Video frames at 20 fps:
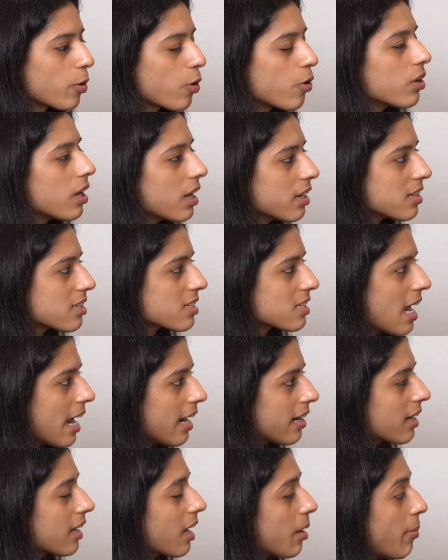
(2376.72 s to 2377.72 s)
good
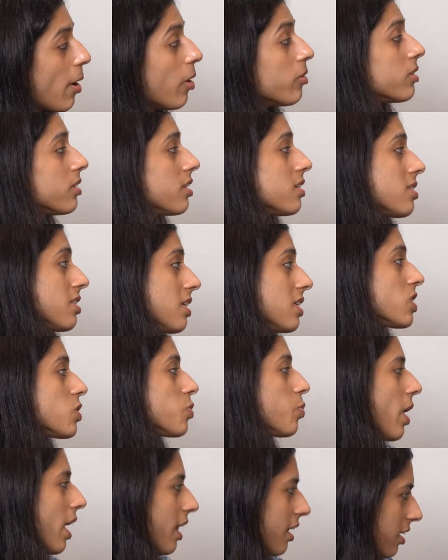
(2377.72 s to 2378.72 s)
understanding about this as
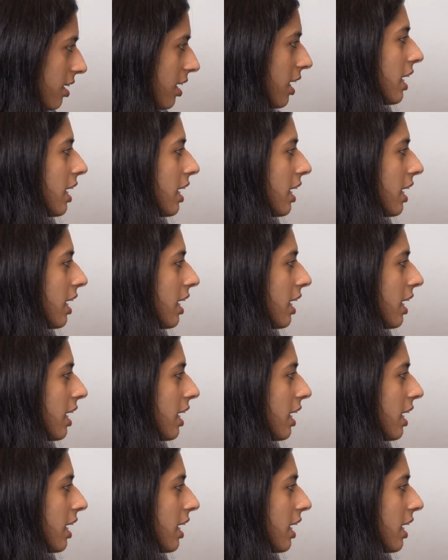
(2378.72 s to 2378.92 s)
well.